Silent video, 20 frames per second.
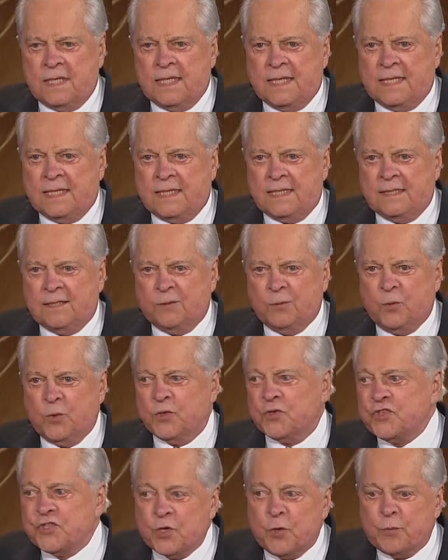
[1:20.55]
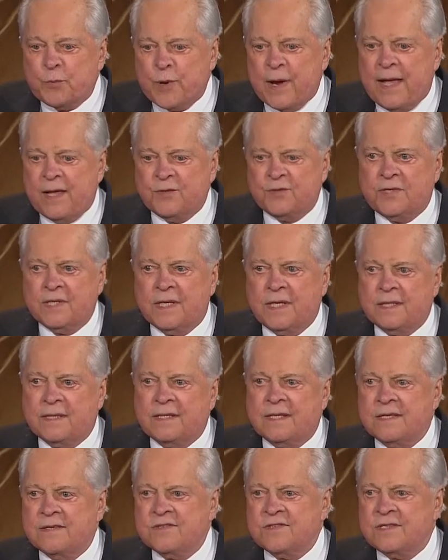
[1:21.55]
uh, we're so proud to
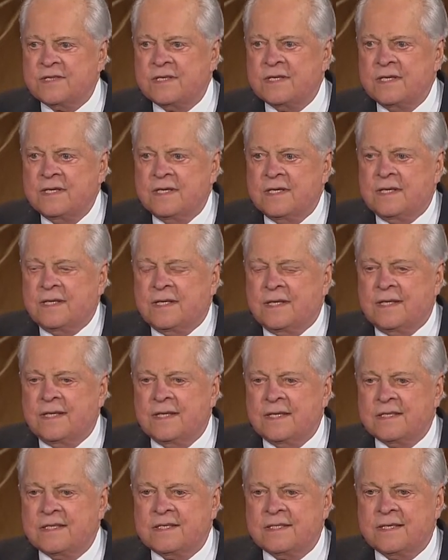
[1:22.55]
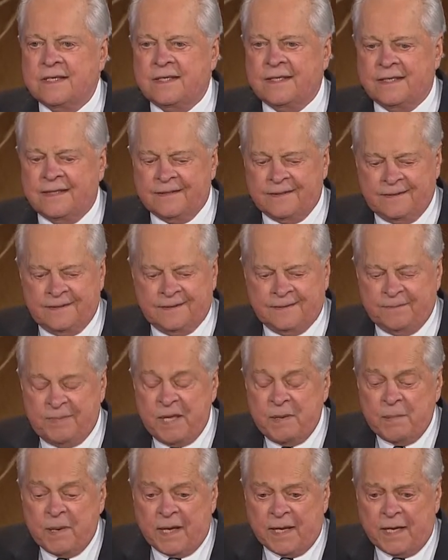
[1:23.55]
get this, this uh,
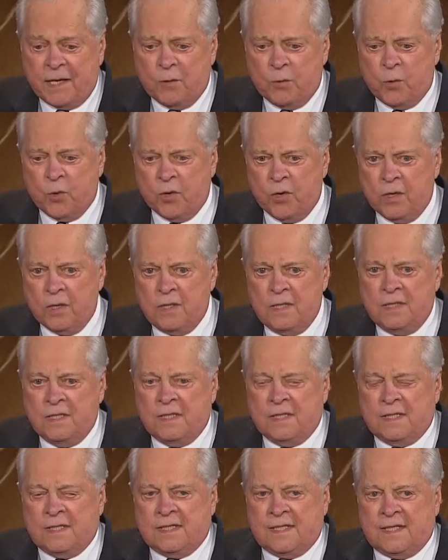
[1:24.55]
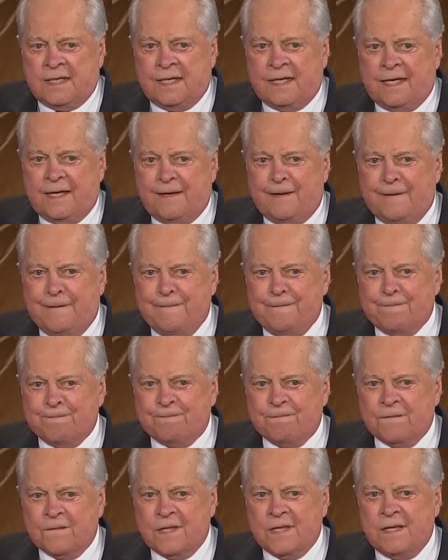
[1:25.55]
Peabody Award. Um,
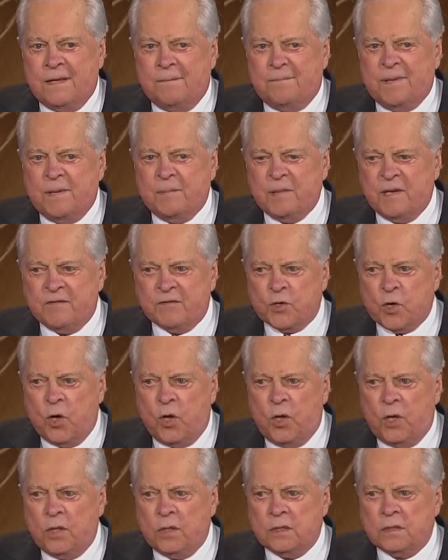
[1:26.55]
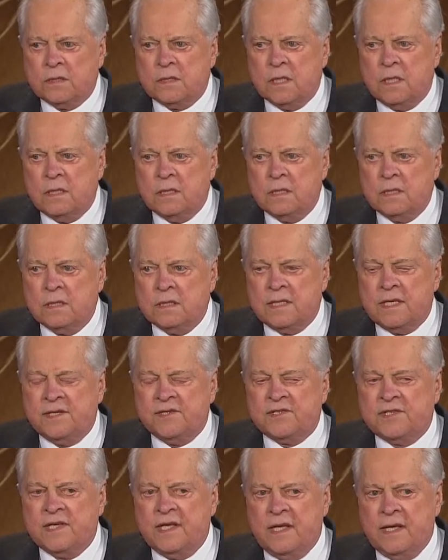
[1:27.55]
people have called
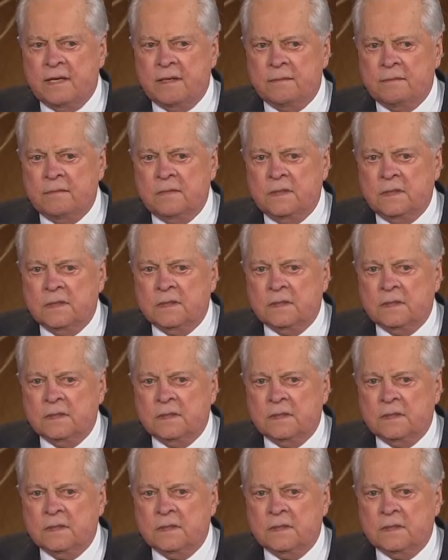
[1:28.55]
TCM